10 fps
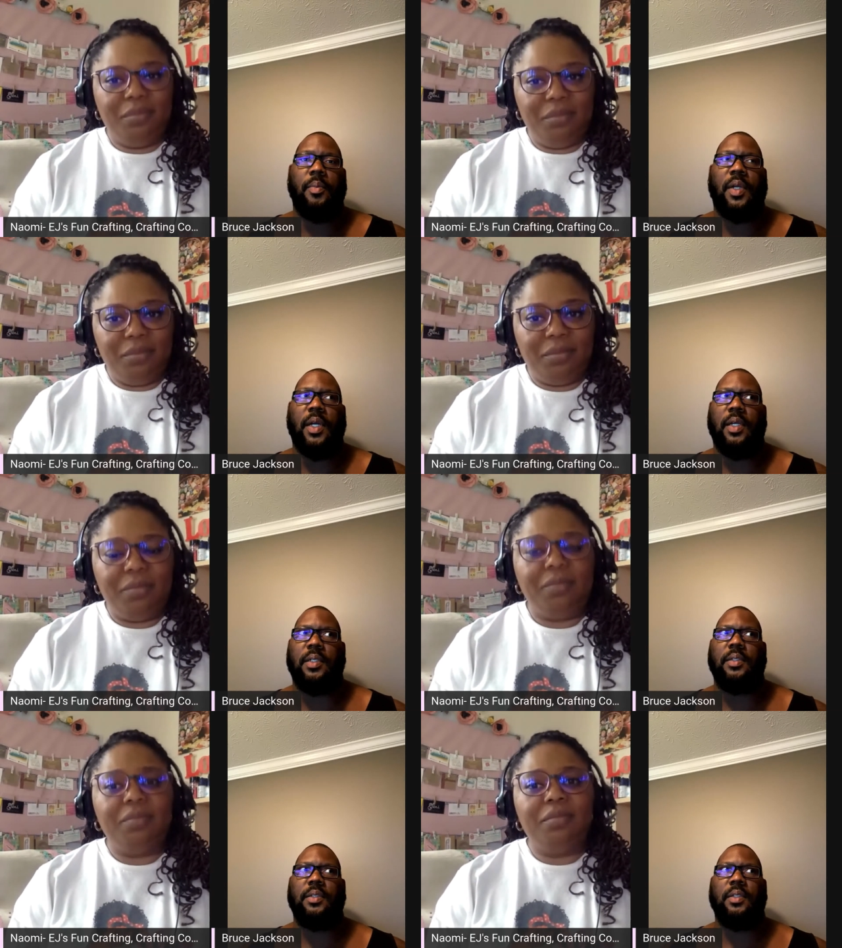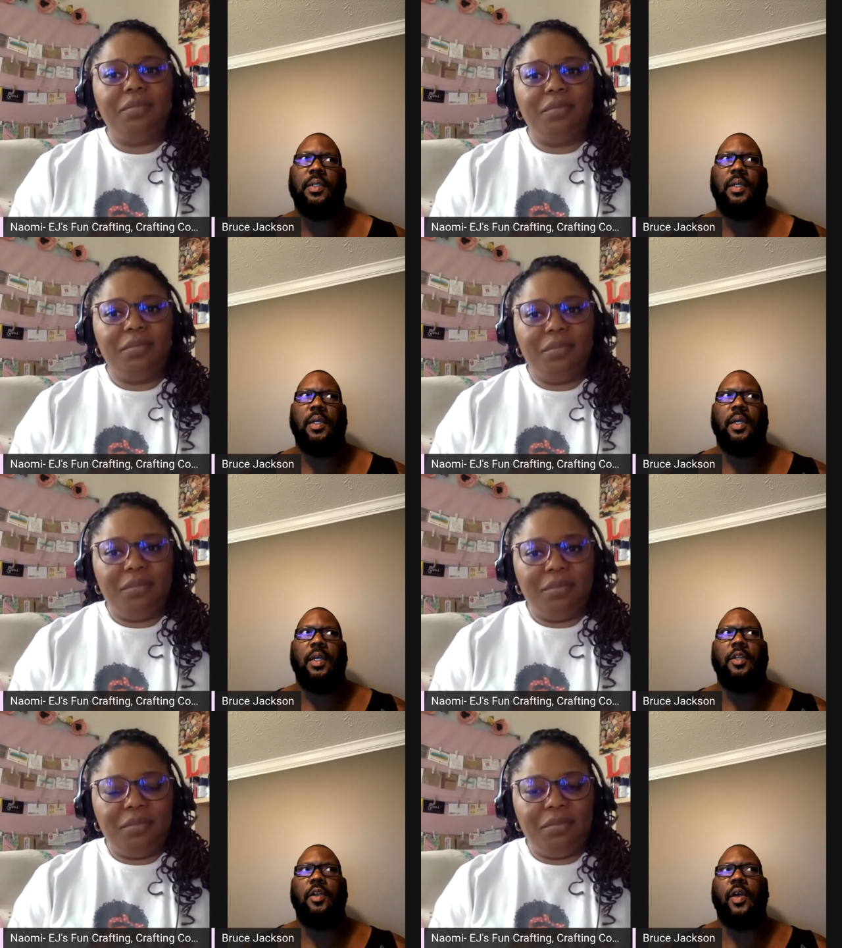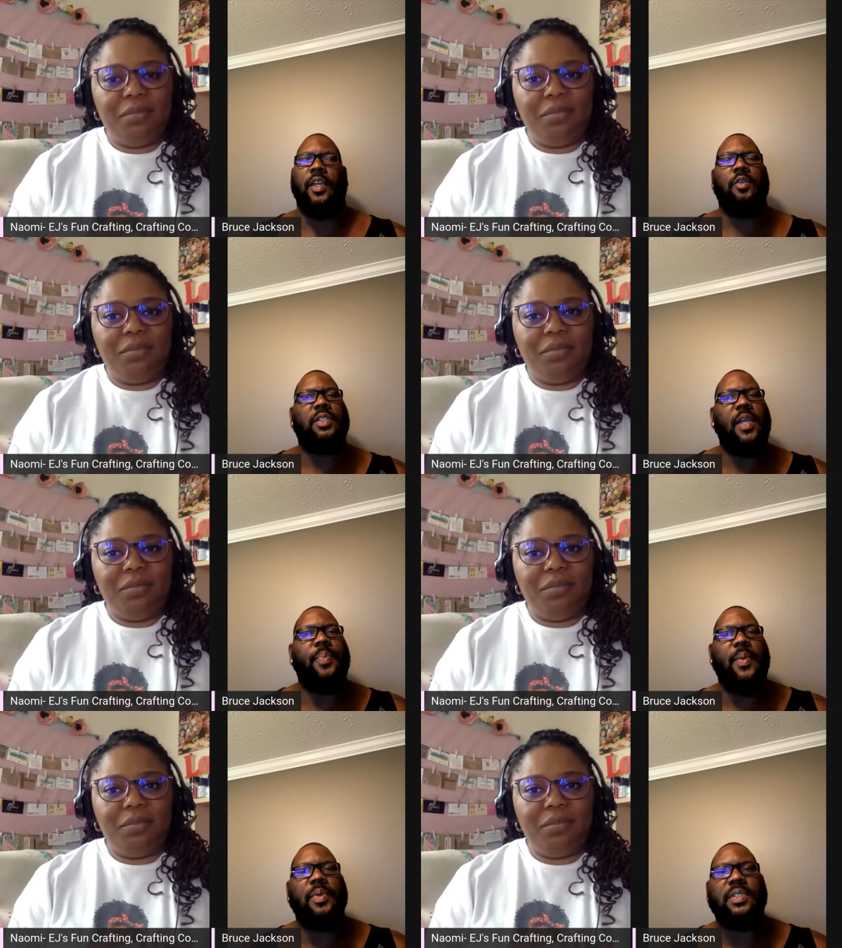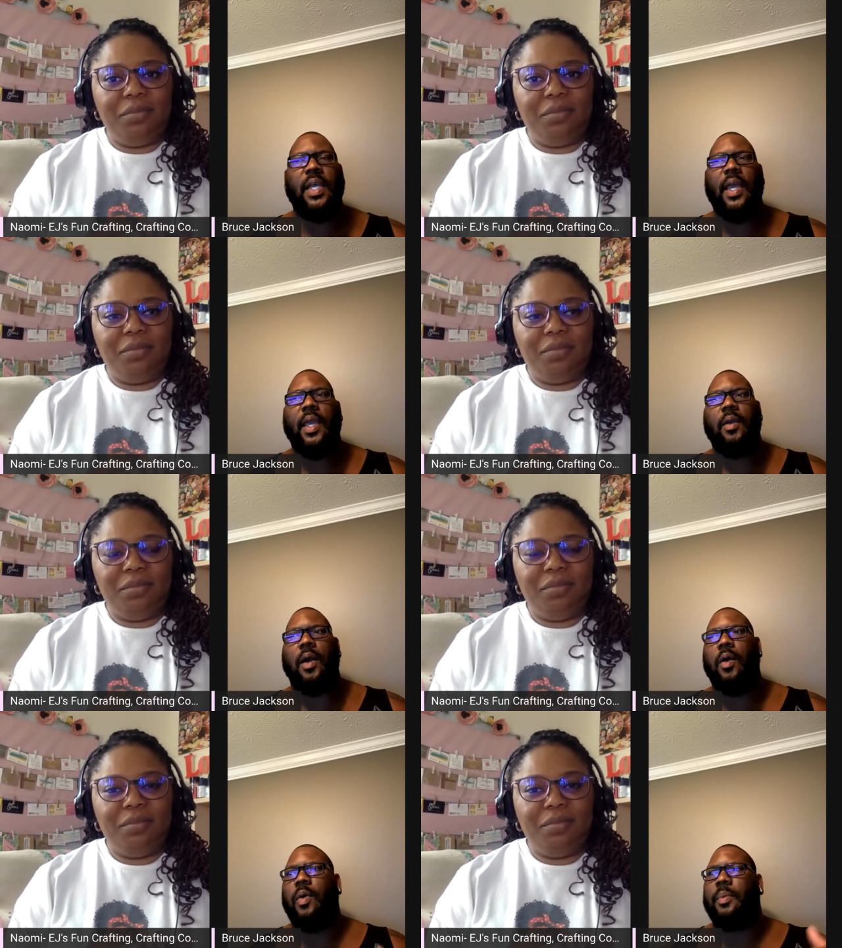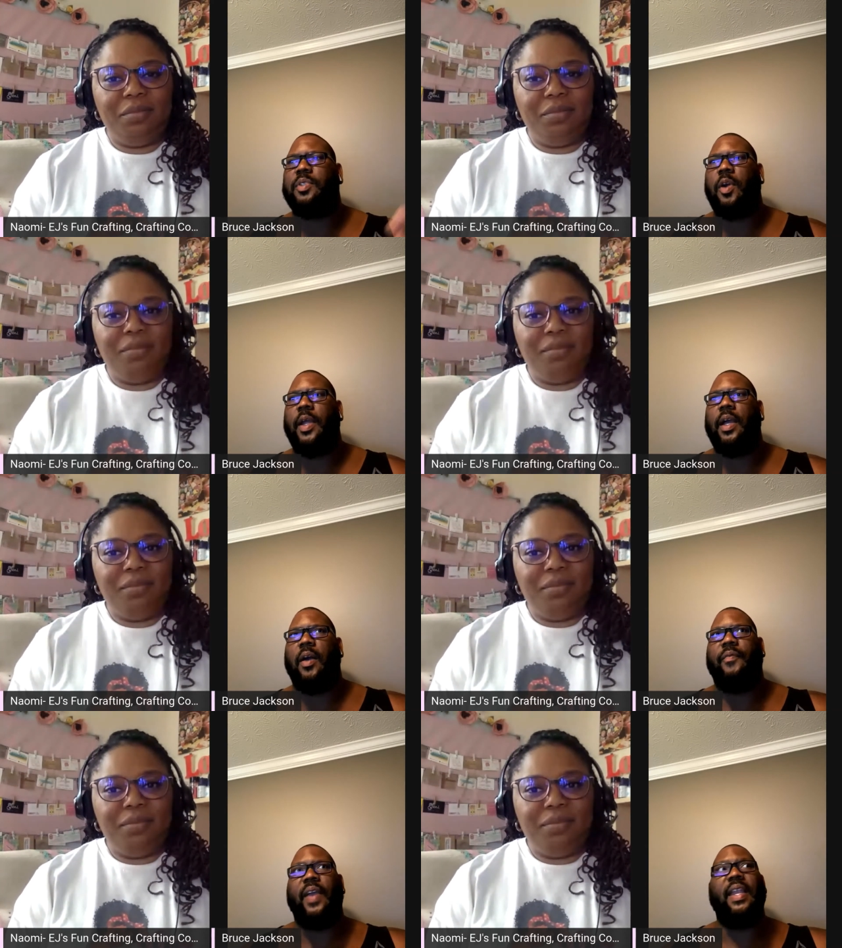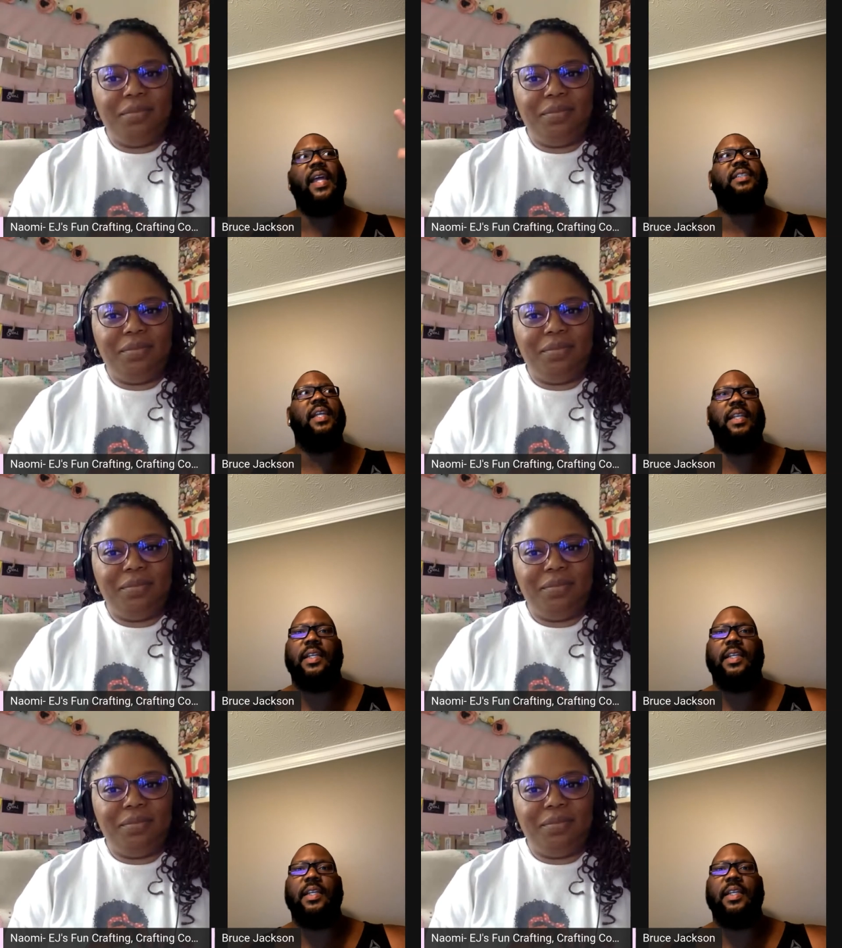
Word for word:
Speaker 1: Mm-hmm. Because mm-hmm. you know, and you'll see people say, Oh, well, I'm sorry, y'all, FedEx did